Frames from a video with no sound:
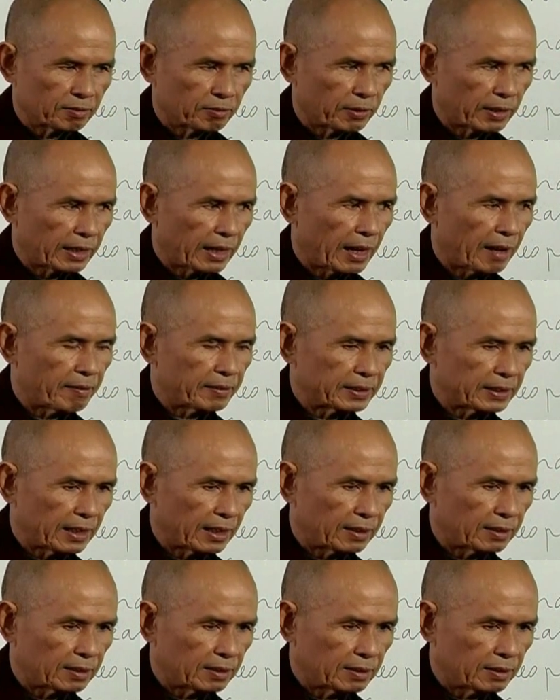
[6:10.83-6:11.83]
what I have
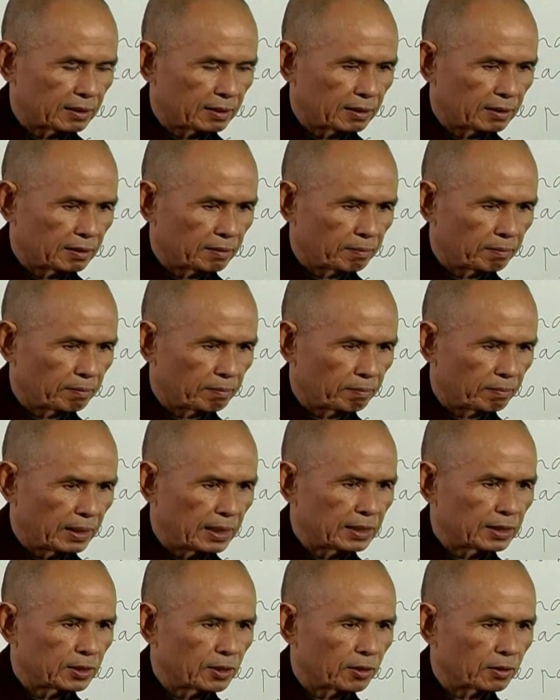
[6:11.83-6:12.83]
said,
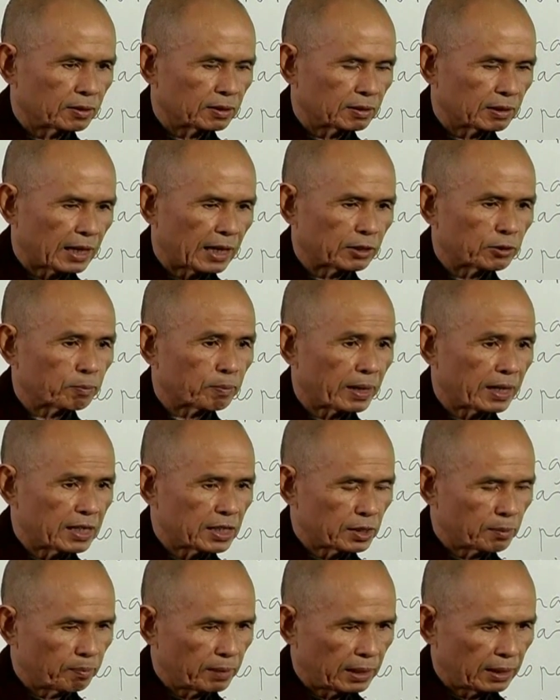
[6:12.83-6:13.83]
please don't try to
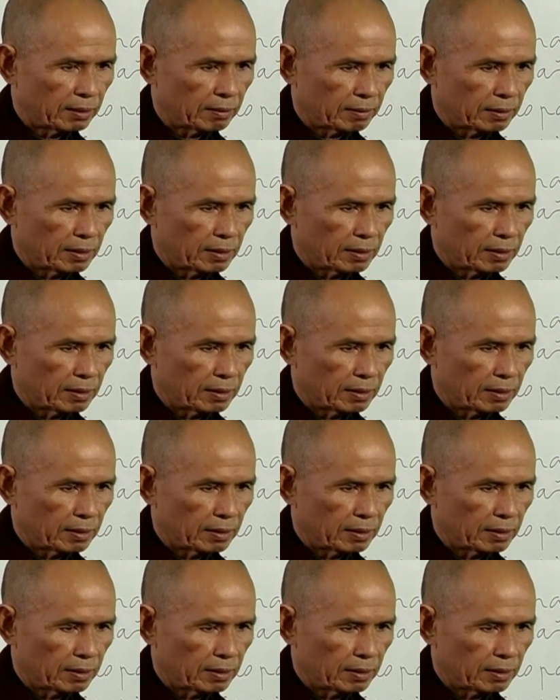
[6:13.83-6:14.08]
punish me.